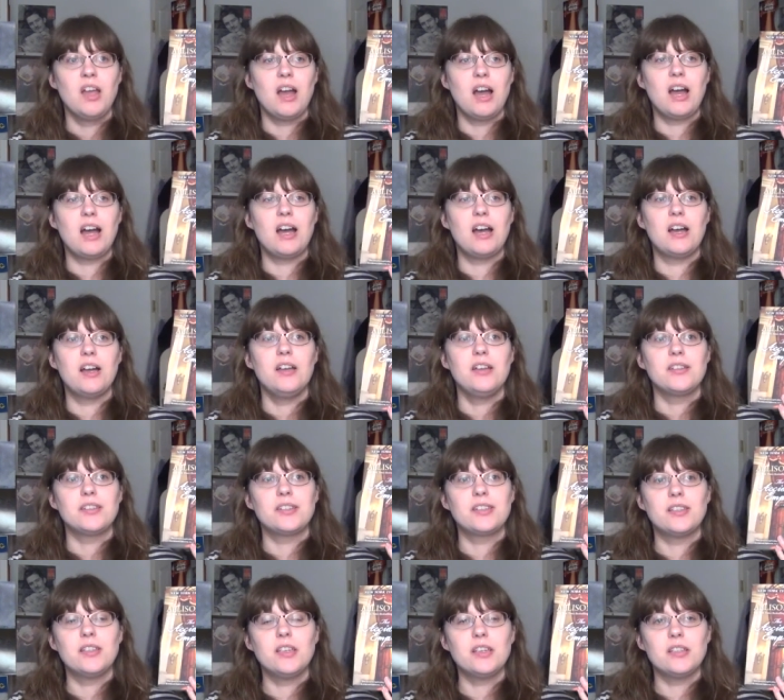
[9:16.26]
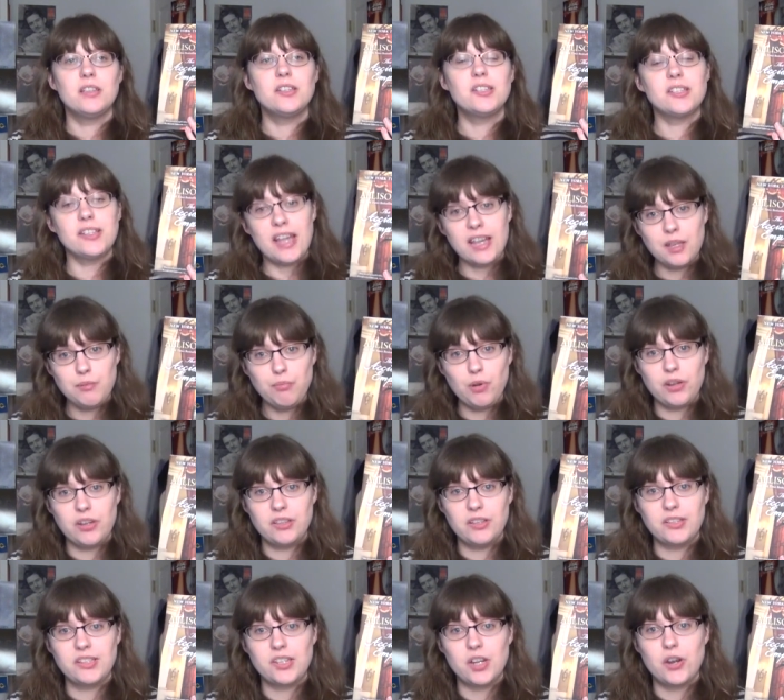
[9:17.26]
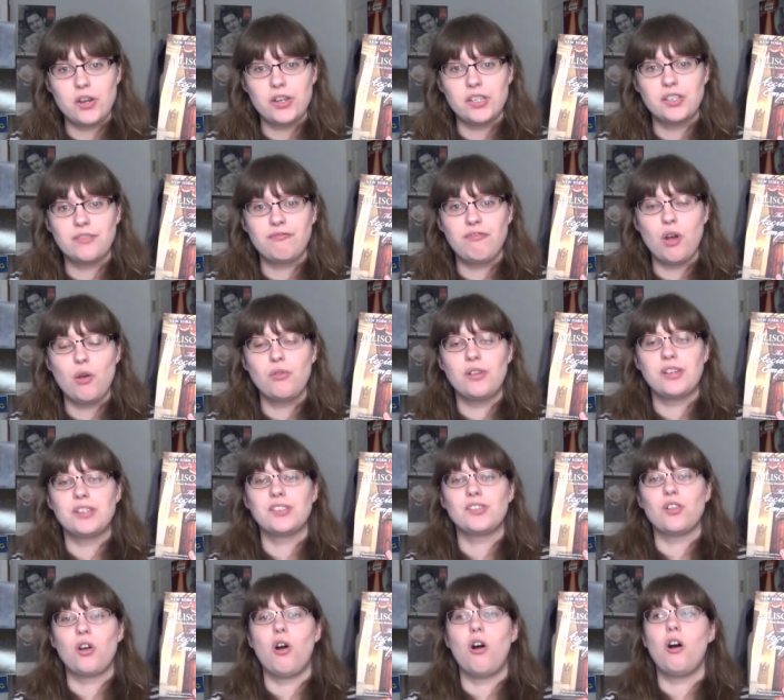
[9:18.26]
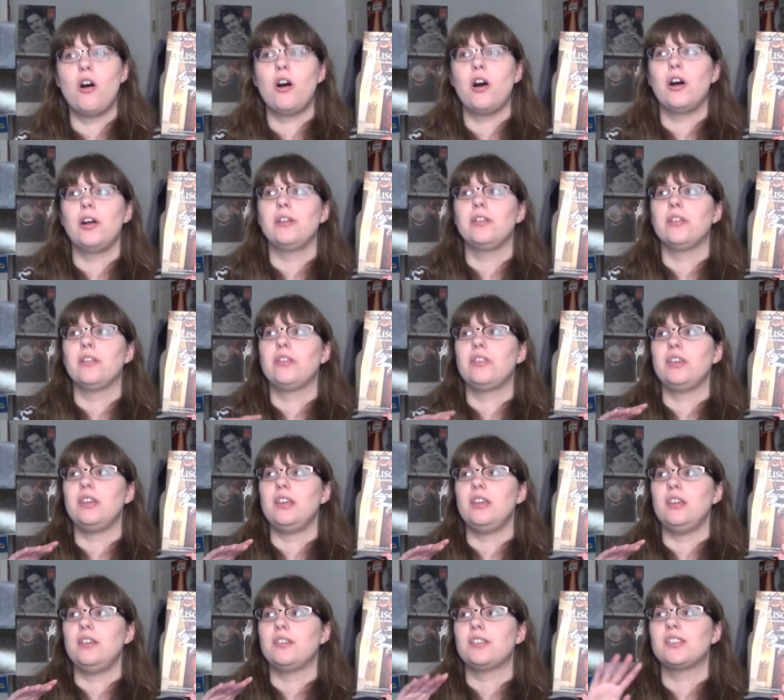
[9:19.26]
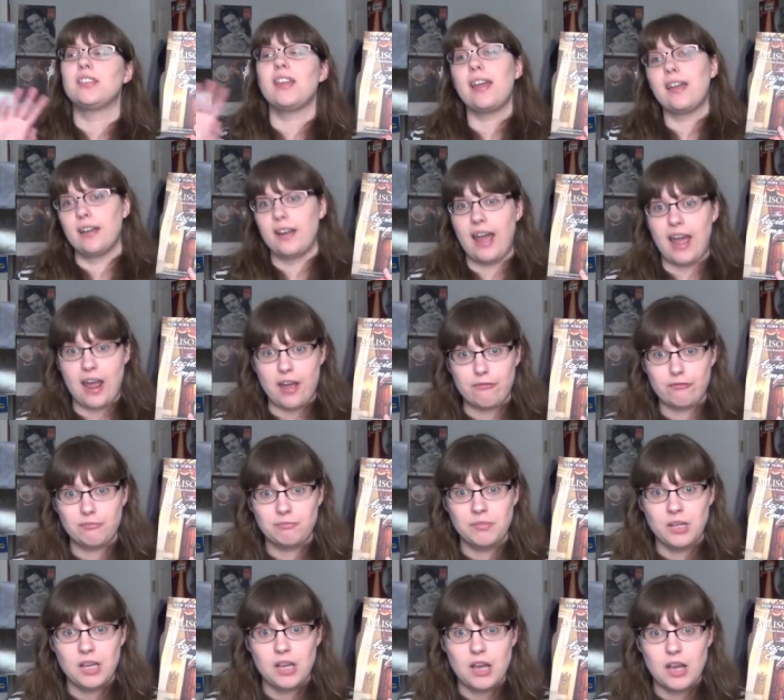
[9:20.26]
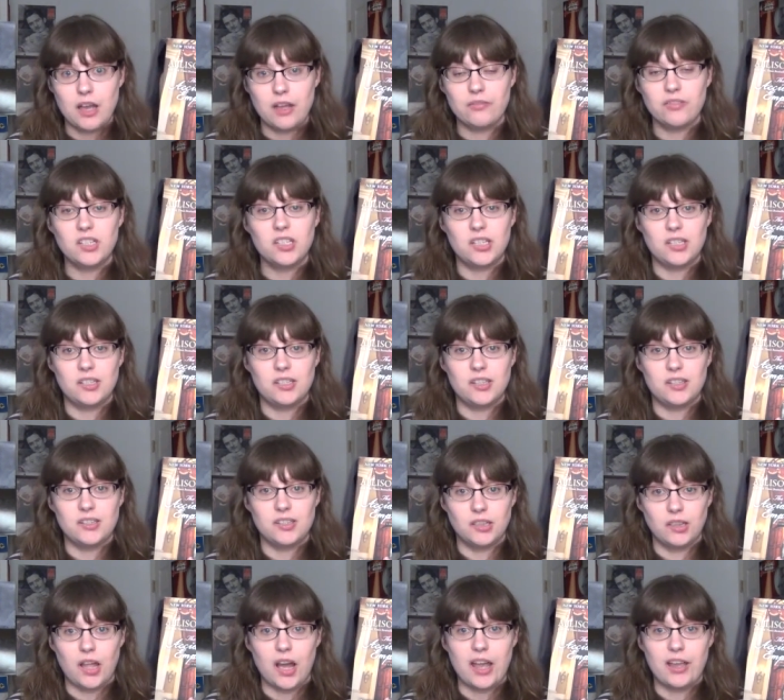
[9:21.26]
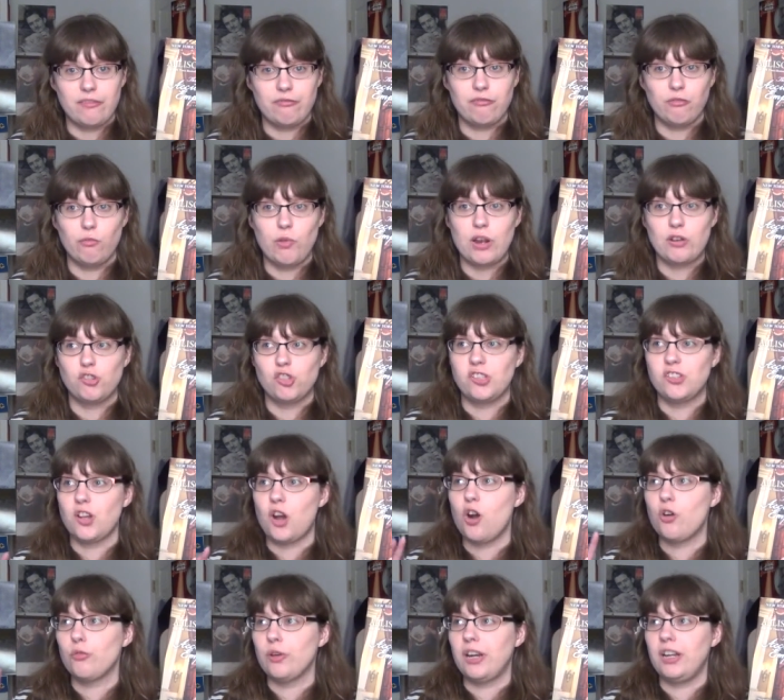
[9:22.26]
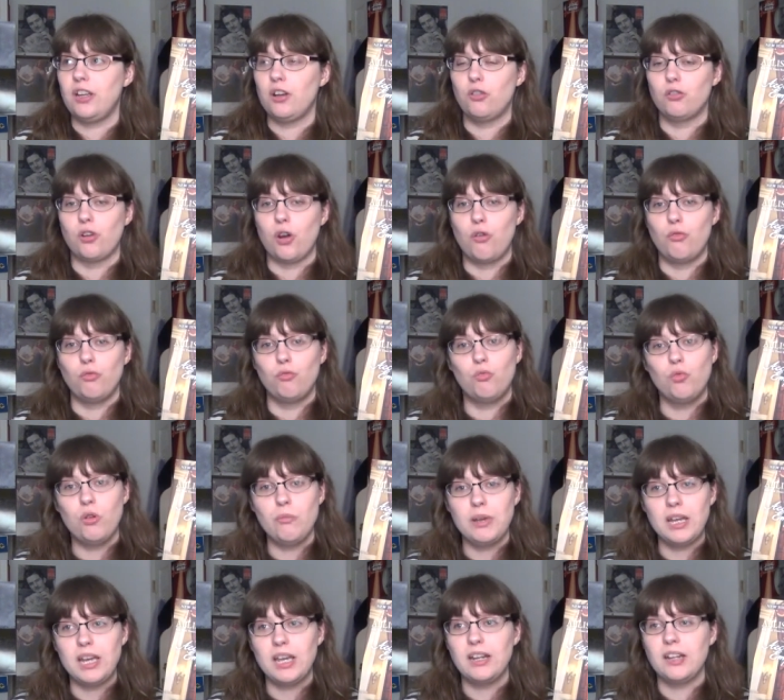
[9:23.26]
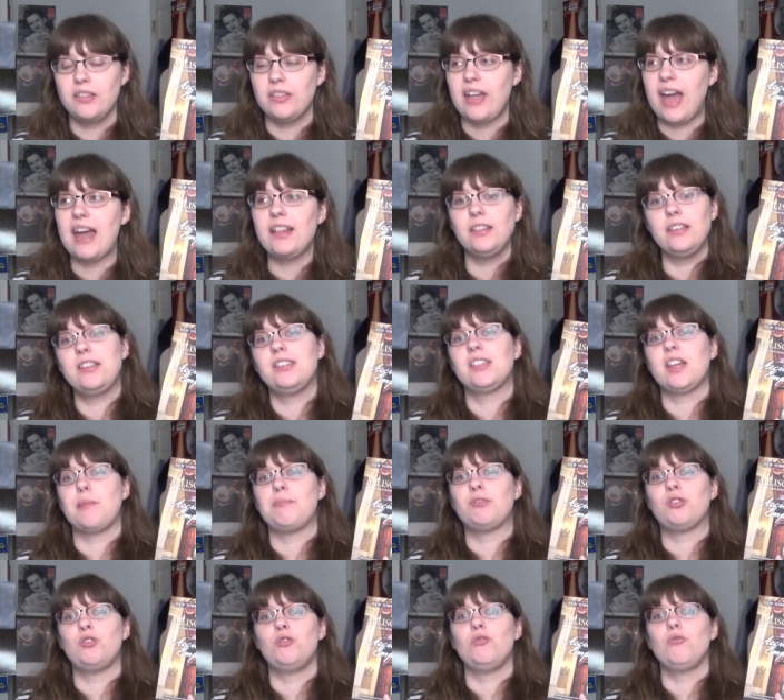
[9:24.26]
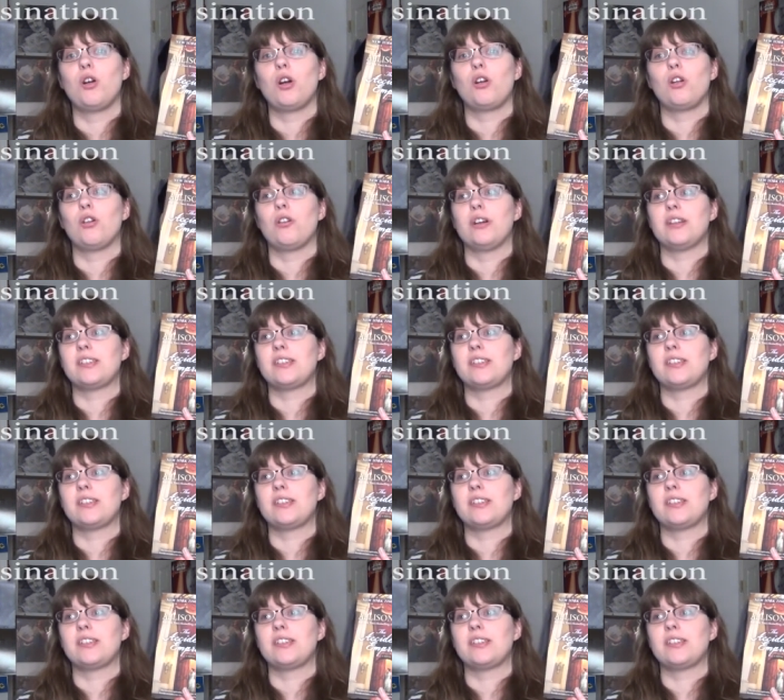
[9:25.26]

Uh, the, the second book in the series focused on the second half of Cece's life, where she's already a grown woman, and that leads up to her